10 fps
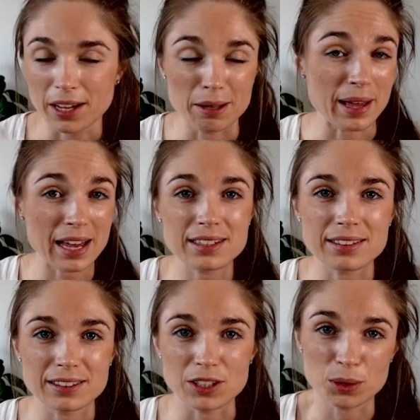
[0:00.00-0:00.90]
and um,
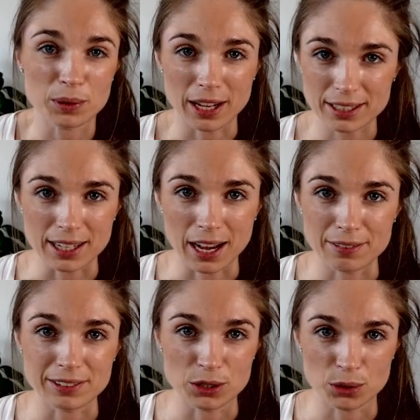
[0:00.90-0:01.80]
anything that you would like to
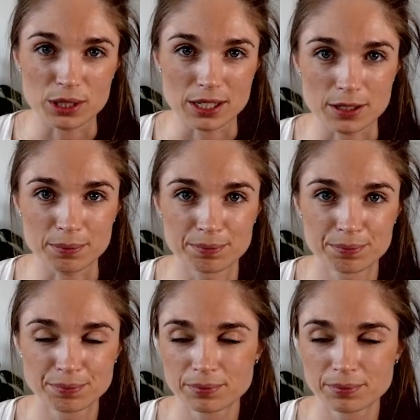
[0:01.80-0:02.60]
have in your system.